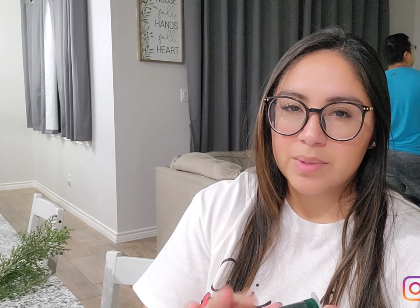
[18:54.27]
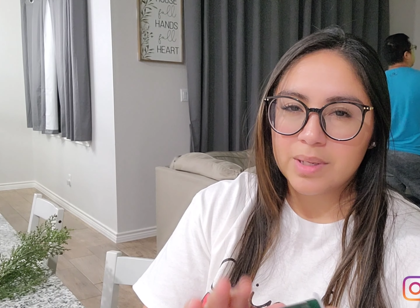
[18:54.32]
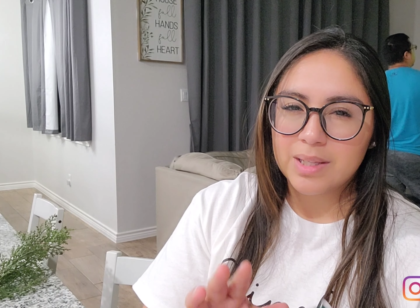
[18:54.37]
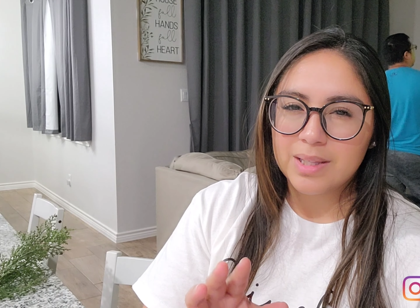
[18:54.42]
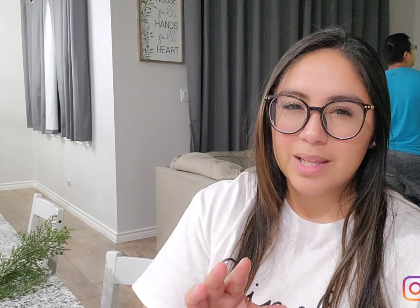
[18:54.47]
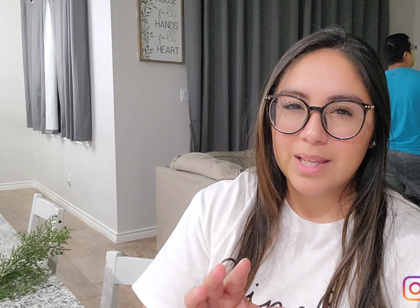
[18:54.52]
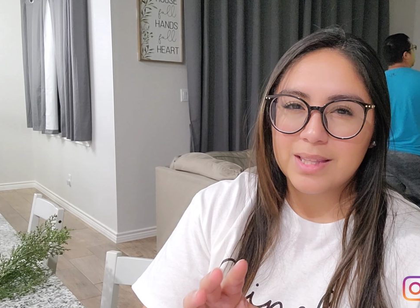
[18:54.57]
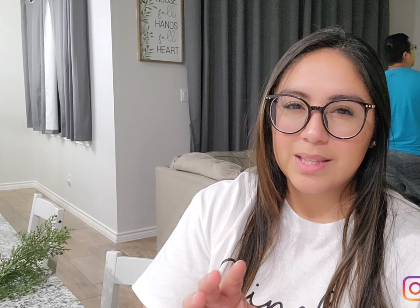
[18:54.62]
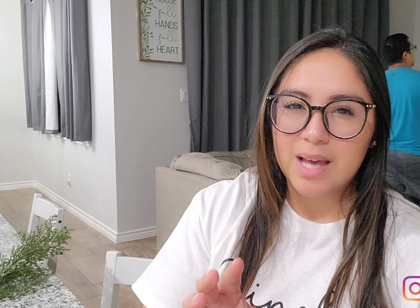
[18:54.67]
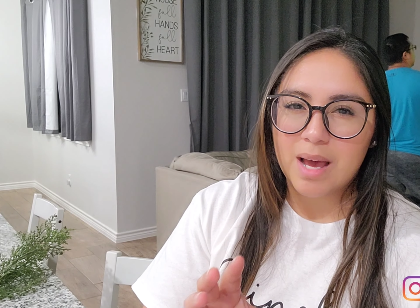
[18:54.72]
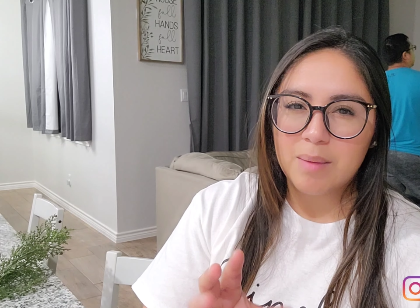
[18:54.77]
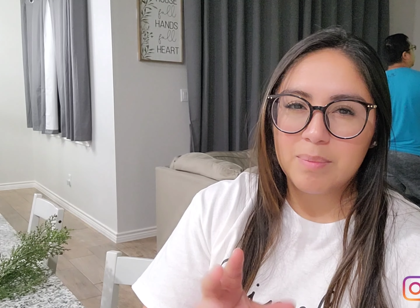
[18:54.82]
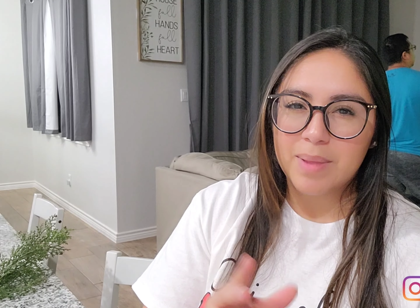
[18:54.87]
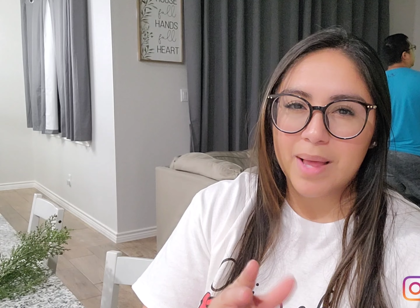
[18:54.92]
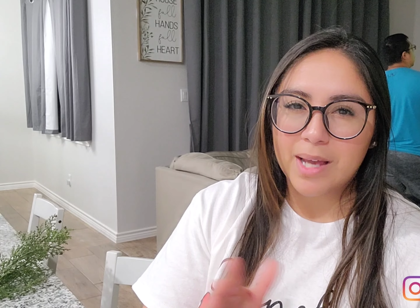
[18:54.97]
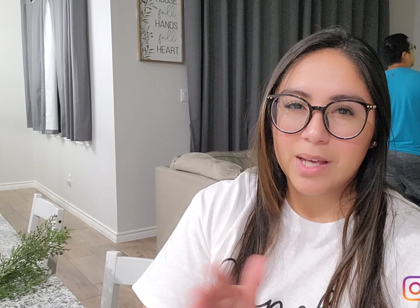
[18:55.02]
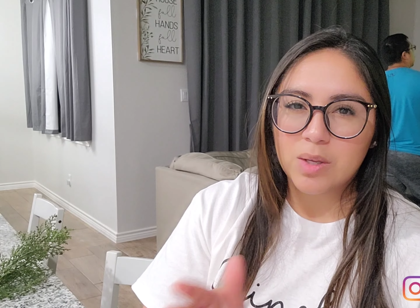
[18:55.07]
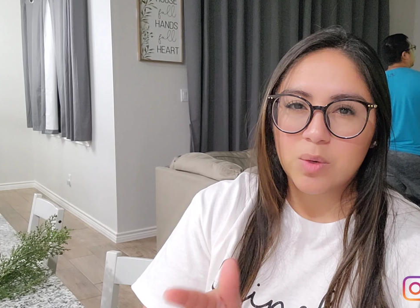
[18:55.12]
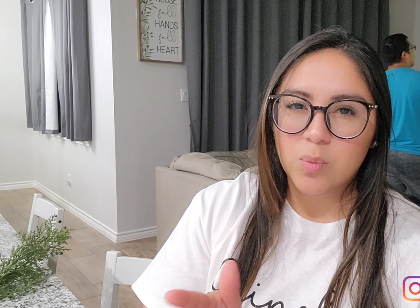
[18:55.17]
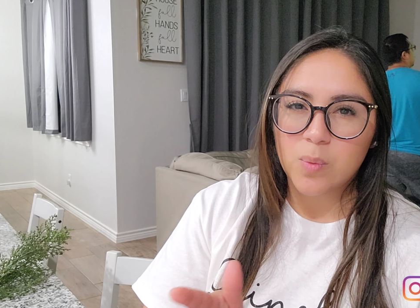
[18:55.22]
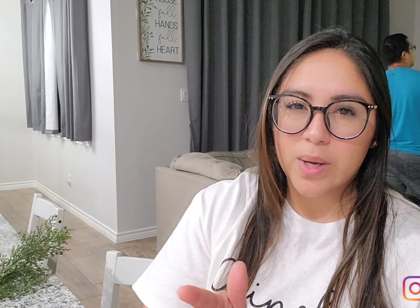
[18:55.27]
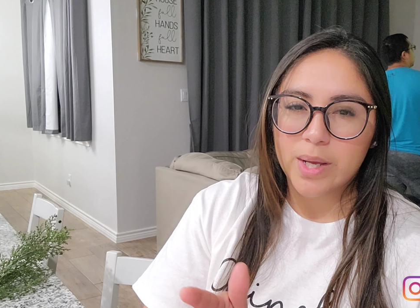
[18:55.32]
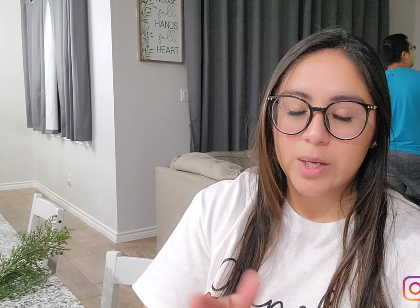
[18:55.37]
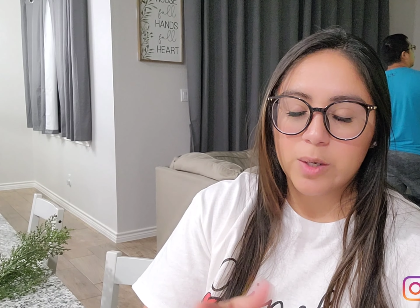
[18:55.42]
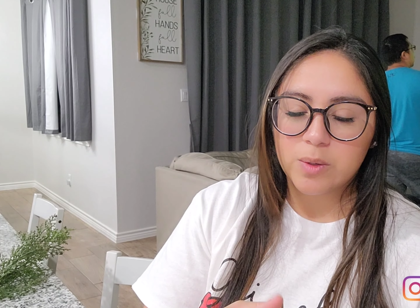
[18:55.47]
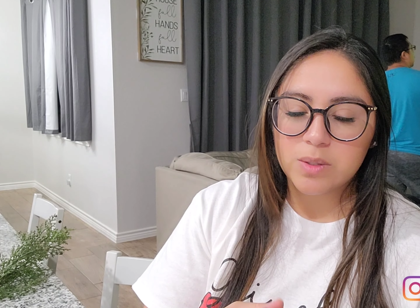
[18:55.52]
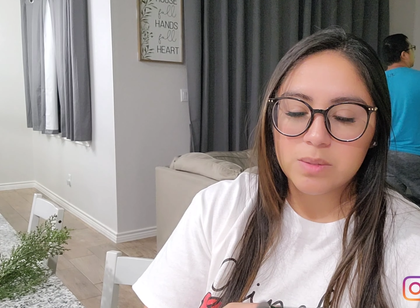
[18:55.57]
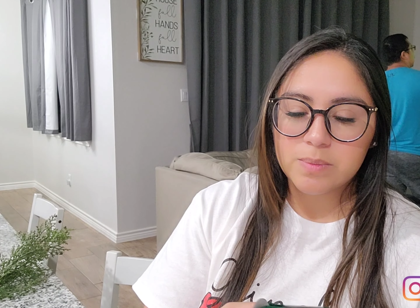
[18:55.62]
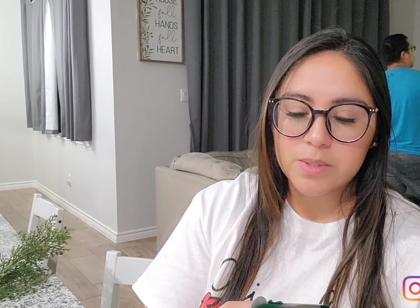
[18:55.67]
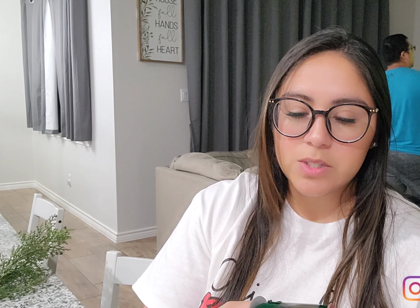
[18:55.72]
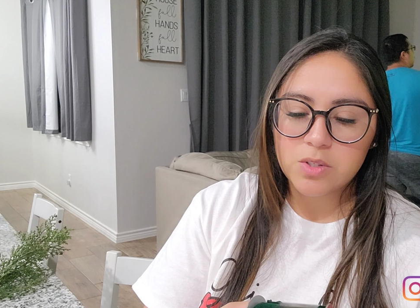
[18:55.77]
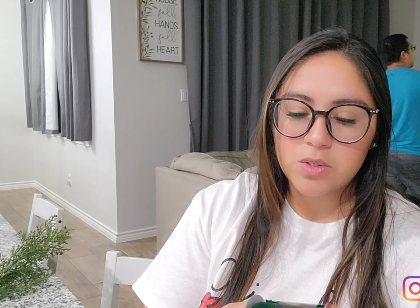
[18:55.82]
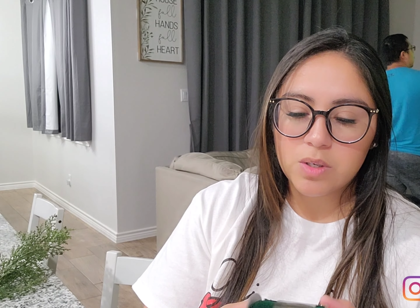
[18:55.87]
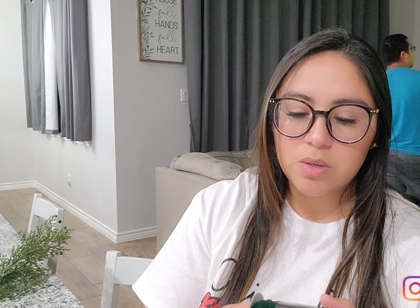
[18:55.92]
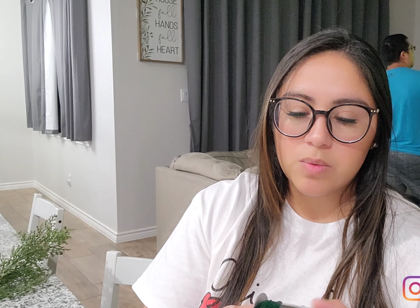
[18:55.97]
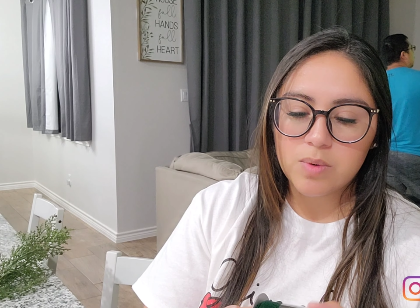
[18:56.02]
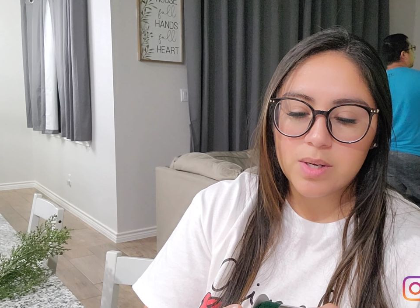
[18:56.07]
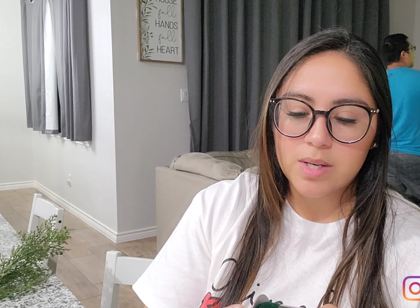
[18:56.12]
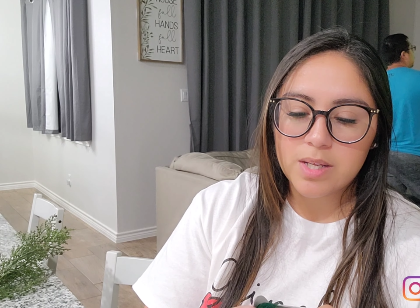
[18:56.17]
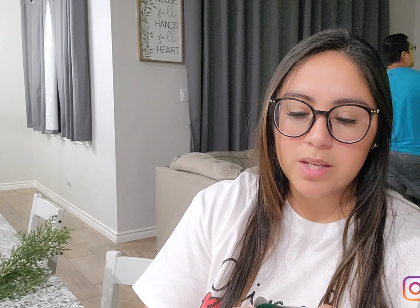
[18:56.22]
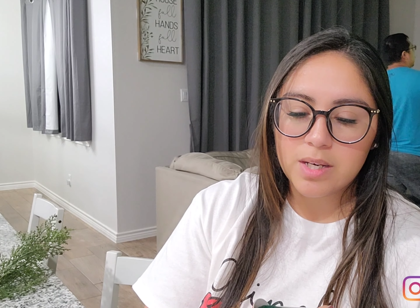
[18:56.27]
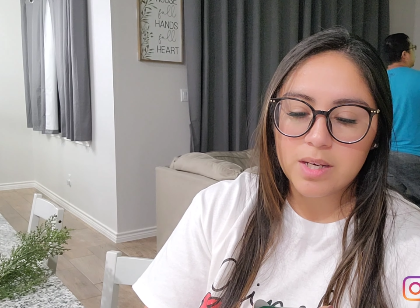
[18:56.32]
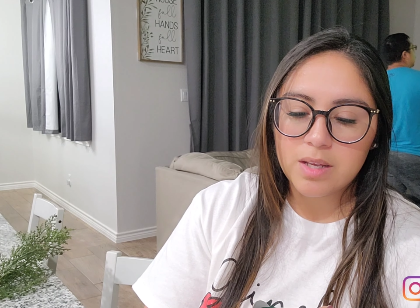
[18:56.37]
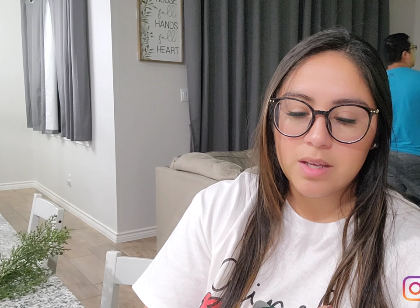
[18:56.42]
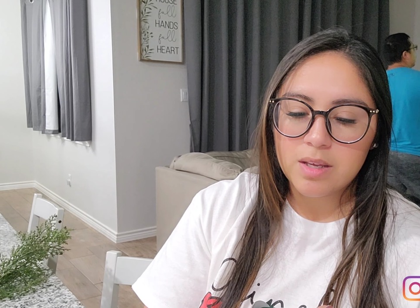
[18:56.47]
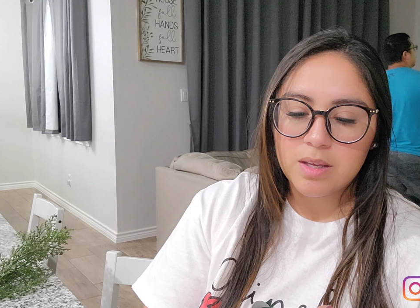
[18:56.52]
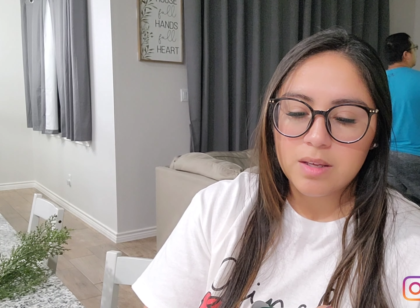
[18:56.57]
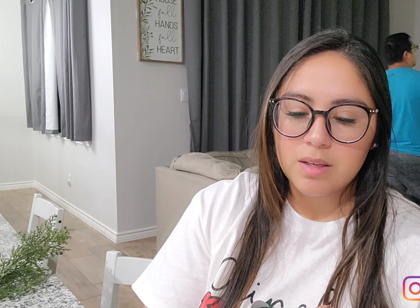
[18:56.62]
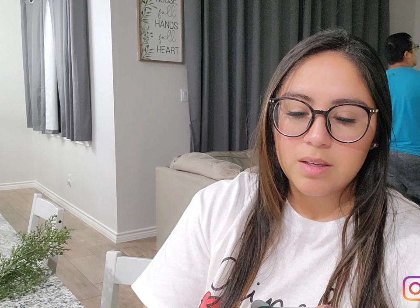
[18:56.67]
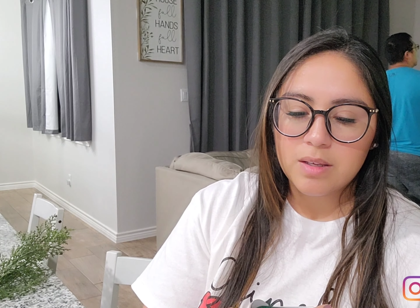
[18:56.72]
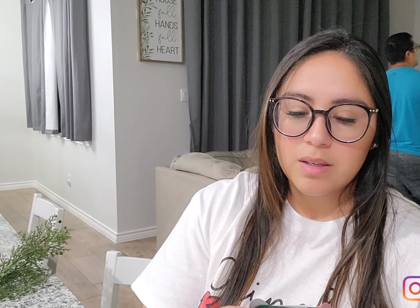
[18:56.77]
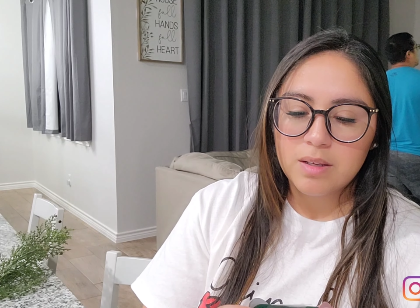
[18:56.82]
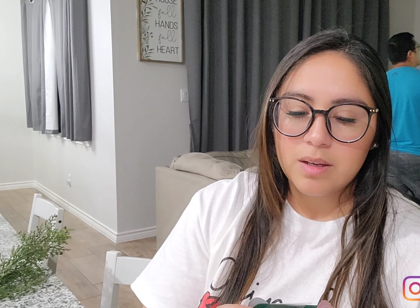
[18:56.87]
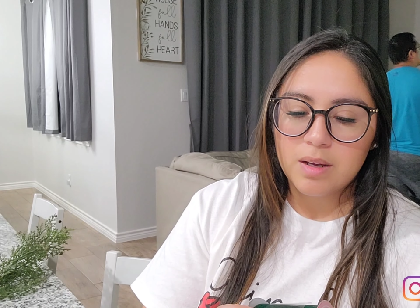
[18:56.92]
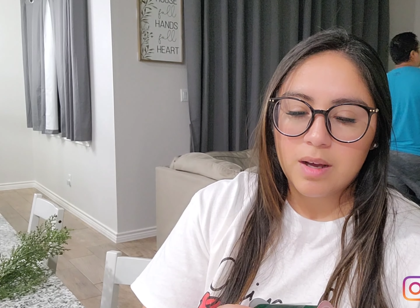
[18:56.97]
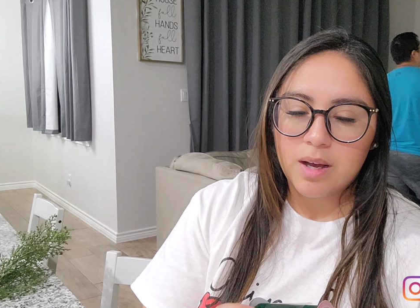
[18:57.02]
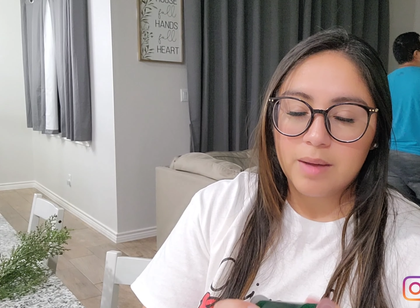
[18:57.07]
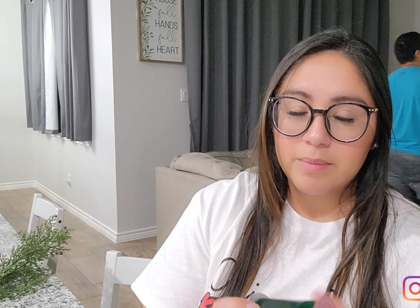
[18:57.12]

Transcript: like that black and white Christmas tree one. I'm